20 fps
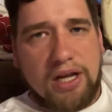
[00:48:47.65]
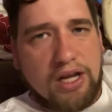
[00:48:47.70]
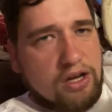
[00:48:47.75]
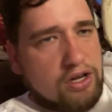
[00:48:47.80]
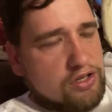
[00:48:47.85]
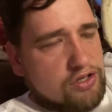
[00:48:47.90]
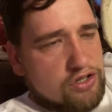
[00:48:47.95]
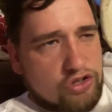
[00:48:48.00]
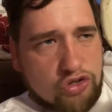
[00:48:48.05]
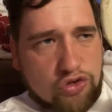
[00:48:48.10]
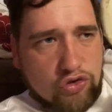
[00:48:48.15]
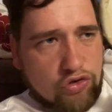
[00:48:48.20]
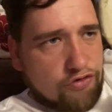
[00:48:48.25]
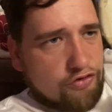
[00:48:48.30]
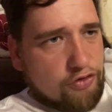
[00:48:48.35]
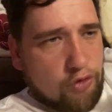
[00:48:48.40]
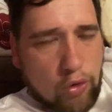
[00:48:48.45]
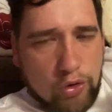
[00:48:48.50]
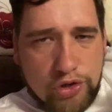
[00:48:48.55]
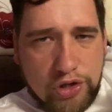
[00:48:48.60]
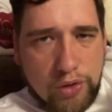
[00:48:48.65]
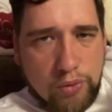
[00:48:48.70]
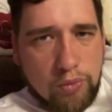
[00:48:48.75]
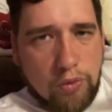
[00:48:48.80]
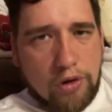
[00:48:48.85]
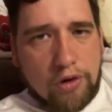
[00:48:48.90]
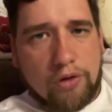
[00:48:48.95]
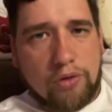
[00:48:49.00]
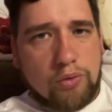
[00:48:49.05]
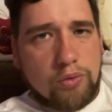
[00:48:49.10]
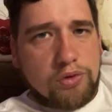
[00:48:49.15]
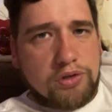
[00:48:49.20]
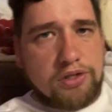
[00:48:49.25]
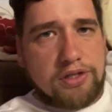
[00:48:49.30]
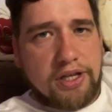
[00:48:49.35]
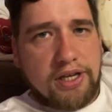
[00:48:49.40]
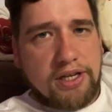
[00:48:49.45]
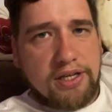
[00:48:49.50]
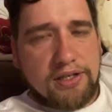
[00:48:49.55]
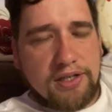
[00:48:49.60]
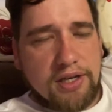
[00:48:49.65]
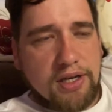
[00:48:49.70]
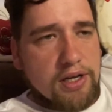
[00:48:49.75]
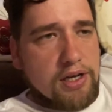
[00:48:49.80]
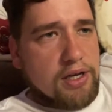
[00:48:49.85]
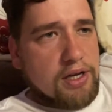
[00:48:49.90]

It's just unfortunately one of those things.